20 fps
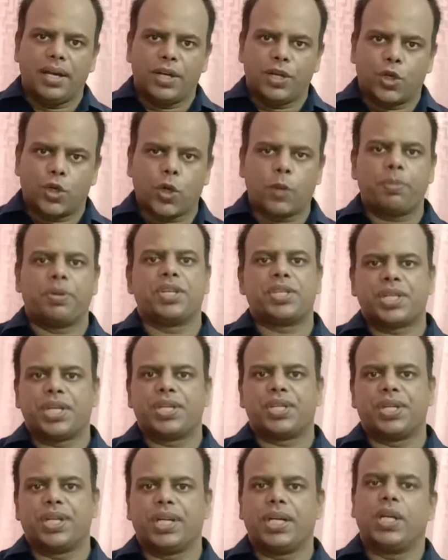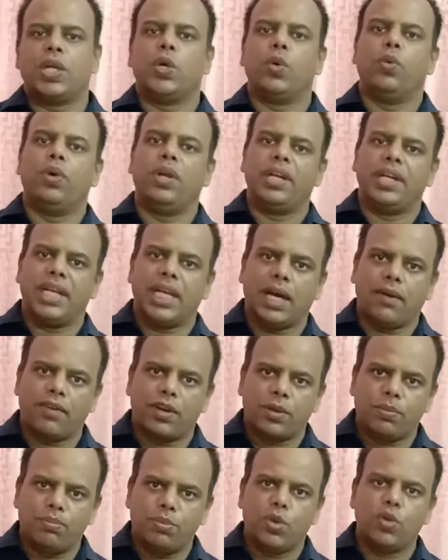group discussion will
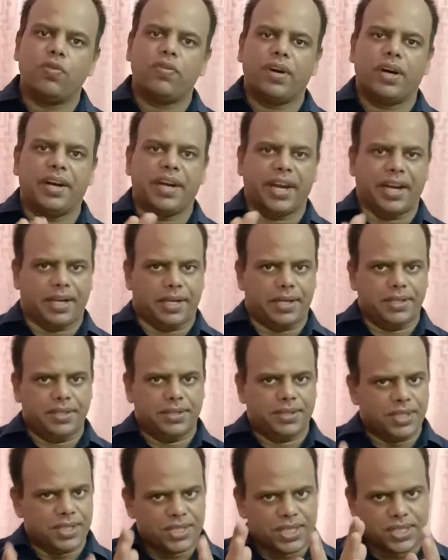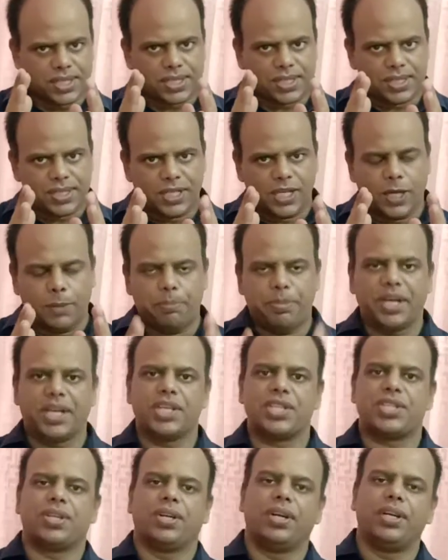never move ahead. This is a
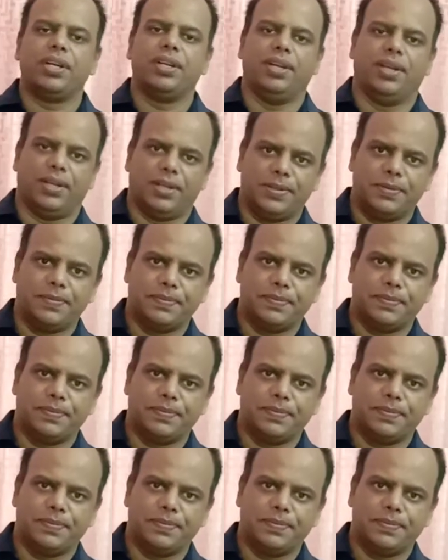biggest hurdle.